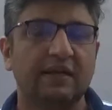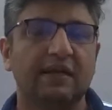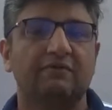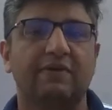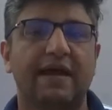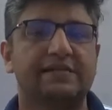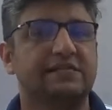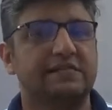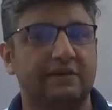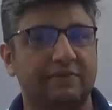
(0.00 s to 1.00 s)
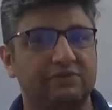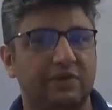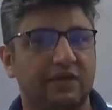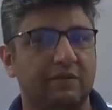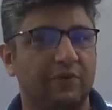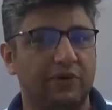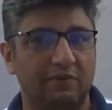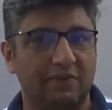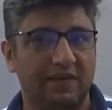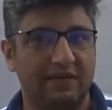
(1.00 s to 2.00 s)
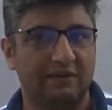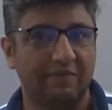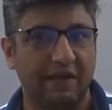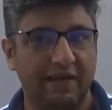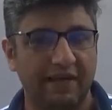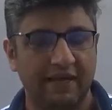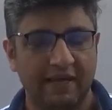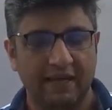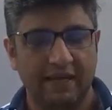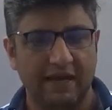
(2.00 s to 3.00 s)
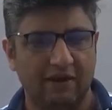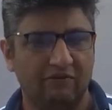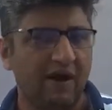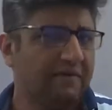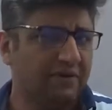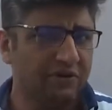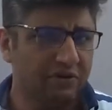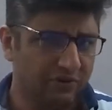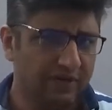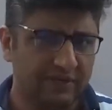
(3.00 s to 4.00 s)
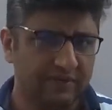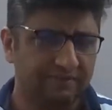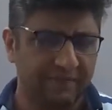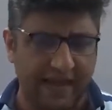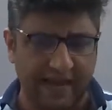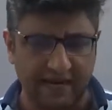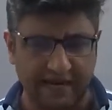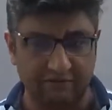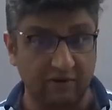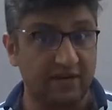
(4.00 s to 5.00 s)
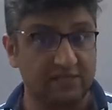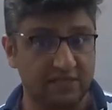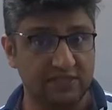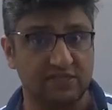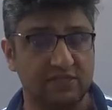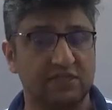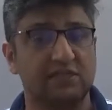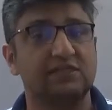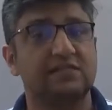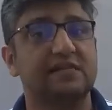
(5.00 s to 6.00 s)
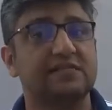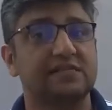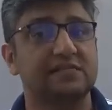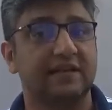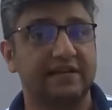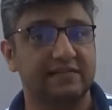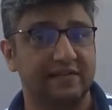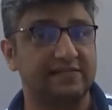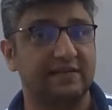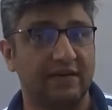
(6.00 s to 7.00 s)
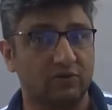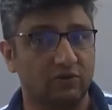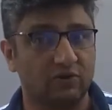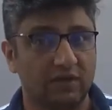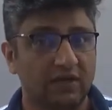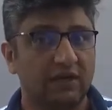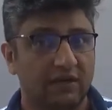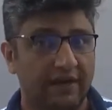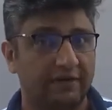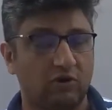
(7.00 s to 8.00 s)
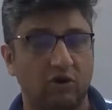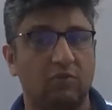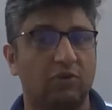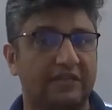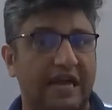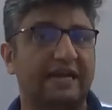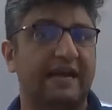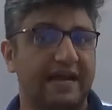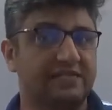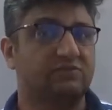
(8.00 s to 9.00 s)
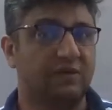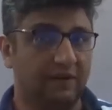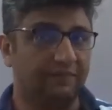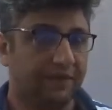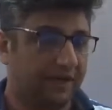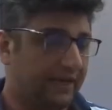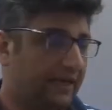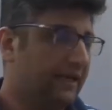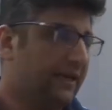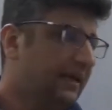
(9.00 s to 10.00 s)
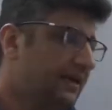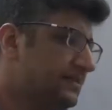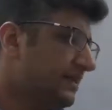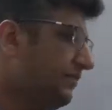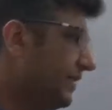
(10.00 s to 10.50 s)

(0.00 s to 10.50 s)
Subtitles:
financial statements for that reporting period. Okay. Now, why we don't do it, and what are such instances? Let's try to talk about that as well. Okay. Say for